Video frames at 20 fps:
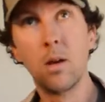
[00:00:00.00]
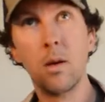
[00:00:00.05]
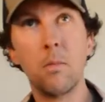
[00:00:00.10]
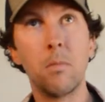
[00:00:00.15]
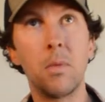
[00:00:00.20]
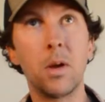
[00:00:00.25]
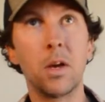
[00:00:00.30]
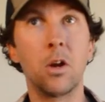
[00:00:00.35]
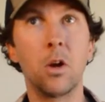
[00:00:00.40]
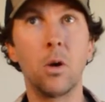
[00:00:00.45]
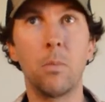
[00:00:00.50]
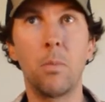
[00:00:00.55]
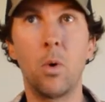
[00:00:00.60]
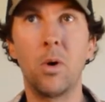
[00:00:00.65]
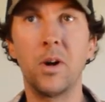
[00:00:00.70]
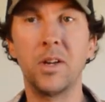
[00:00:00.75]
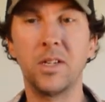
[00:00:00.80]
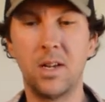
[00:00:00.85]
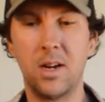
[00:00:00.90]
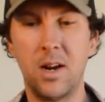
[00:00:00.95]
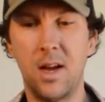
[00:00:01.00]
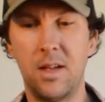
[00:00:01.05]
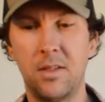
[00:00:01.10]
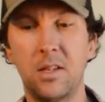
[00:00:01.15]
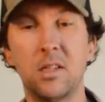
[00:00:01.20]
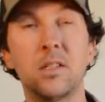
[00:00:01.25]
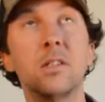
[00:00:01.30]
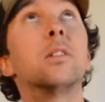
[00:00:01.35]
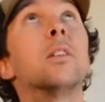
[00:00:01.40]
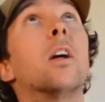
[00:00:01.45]
pick your poison on
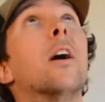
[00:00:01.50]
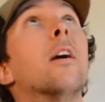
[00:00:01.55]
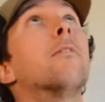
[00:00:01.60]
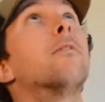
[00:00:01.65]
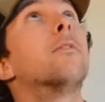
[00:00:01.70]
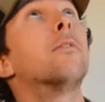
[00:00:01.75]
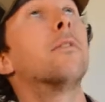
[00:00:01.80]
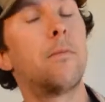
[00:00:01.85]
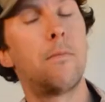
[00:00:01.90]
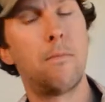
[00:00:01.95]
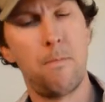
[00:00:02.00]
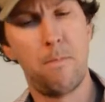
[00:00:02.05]
this stuff.